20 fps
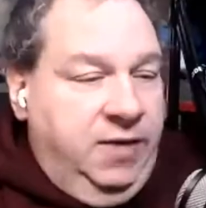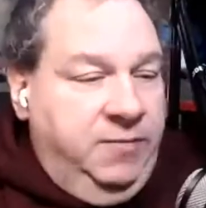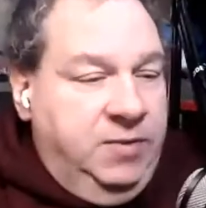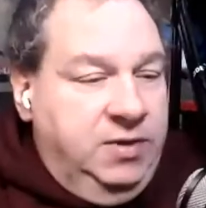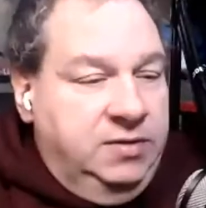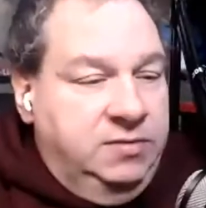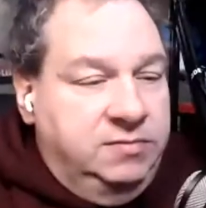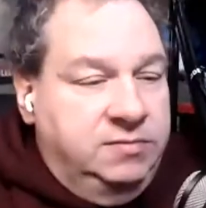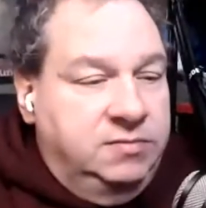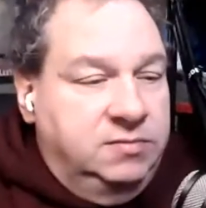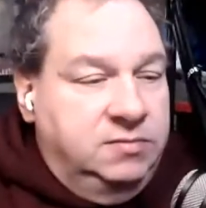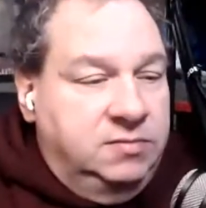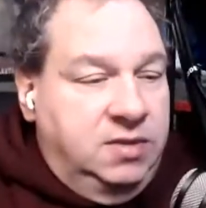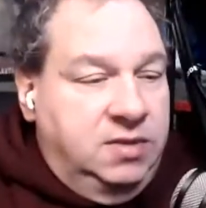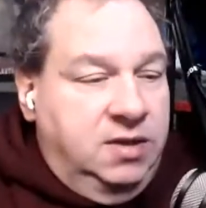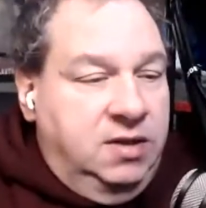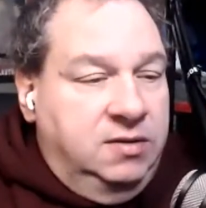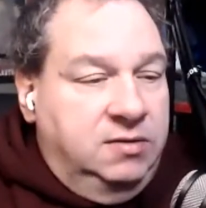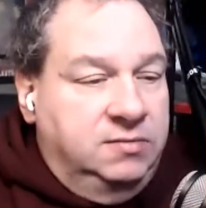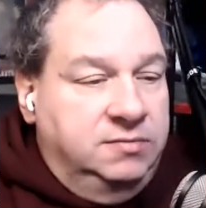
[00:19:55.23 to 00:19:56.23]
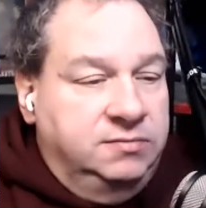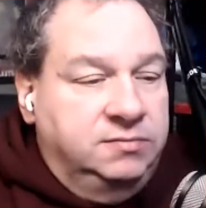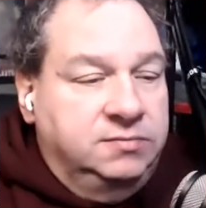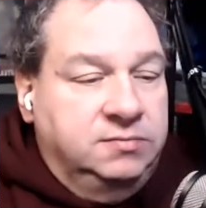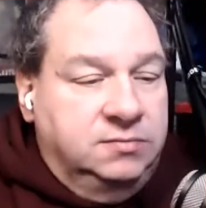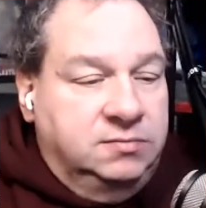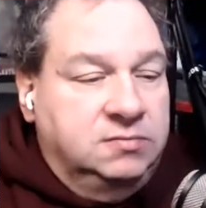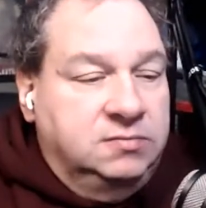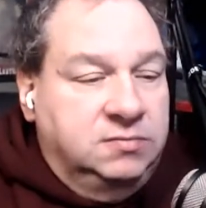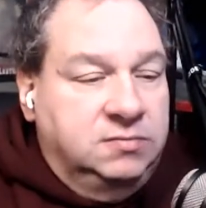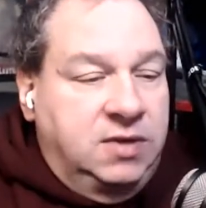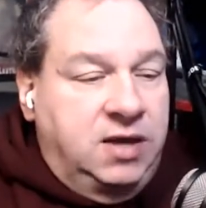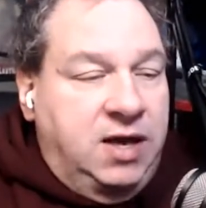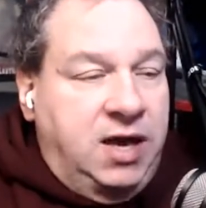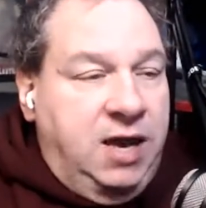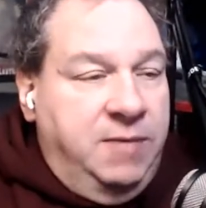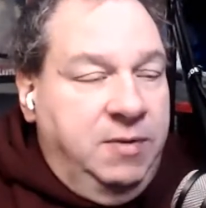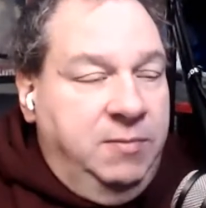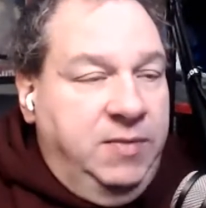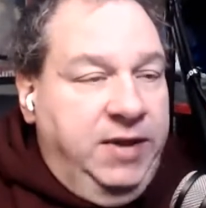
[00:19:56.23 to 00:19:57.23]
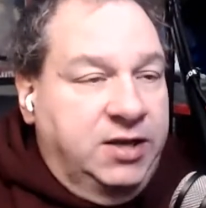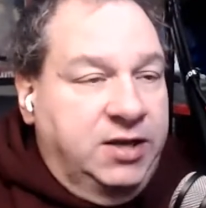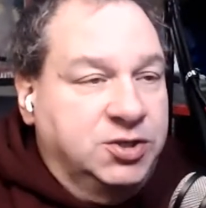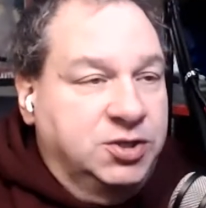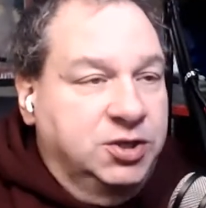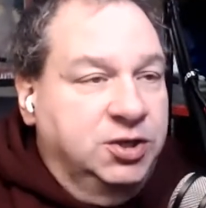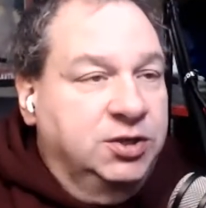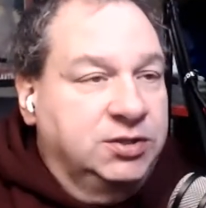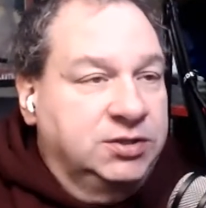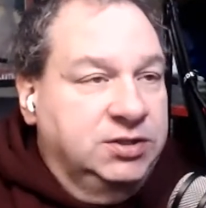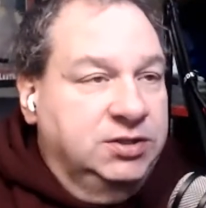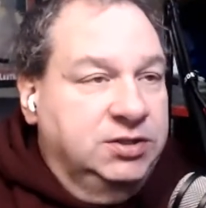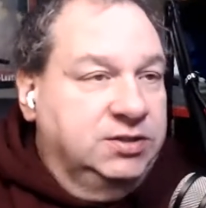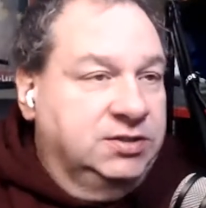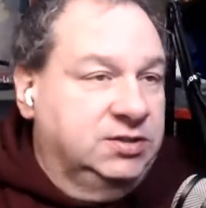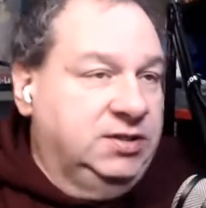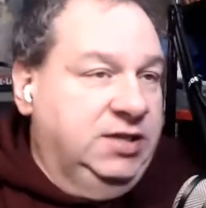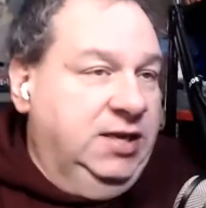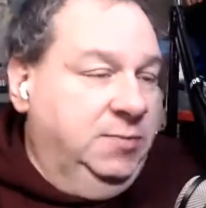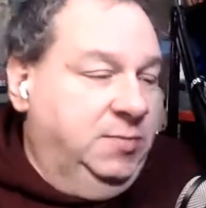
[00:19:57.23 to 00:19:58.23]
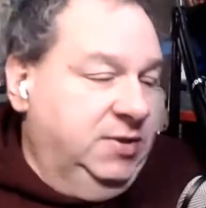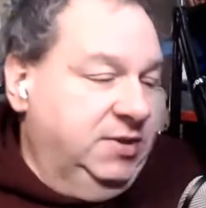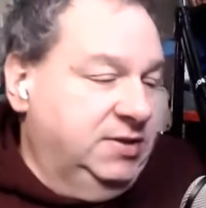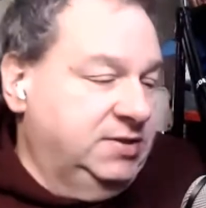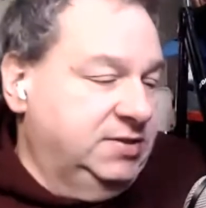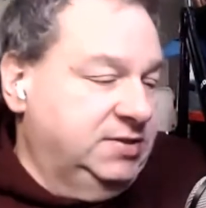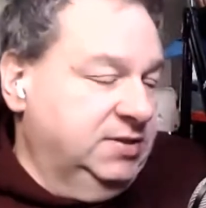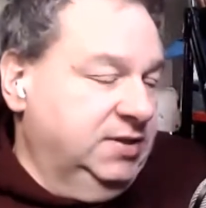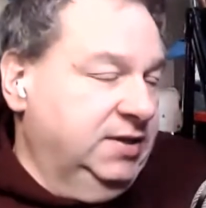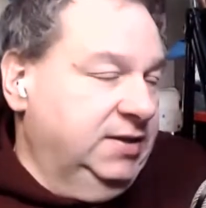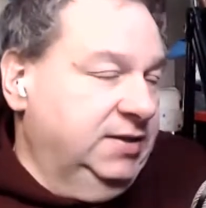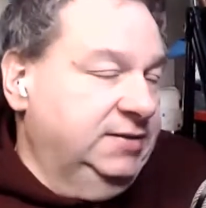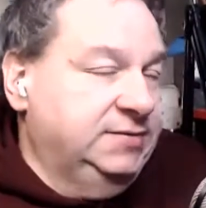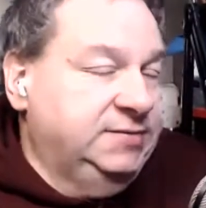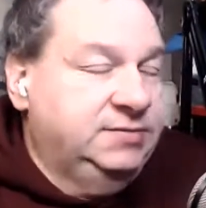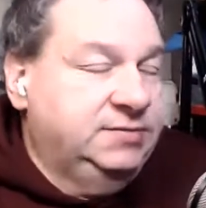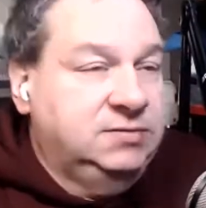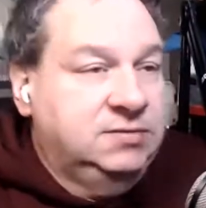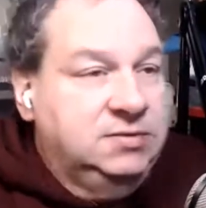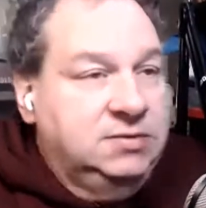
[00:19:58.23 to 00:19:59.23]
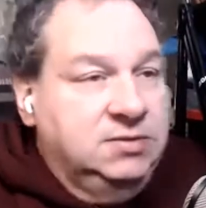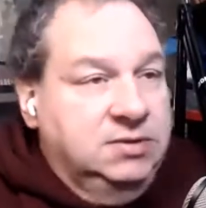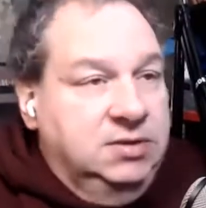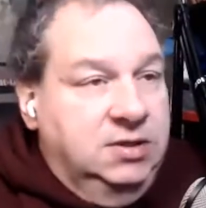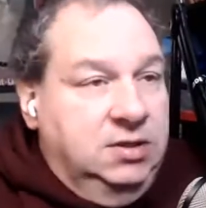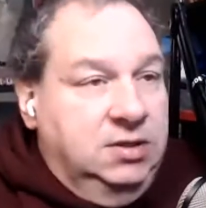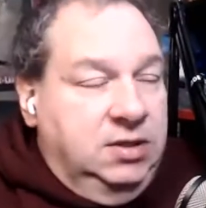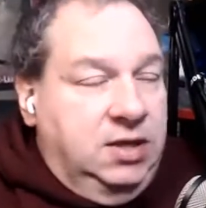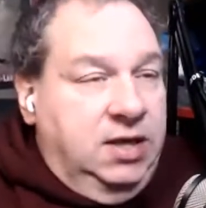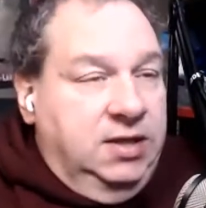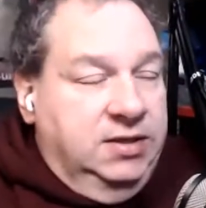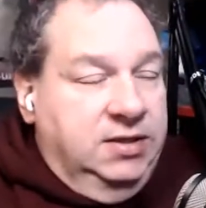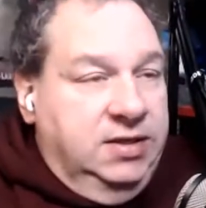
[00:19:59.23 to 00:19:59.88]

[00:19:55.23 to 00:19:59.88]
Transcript: been. I've been making sure to keep it on the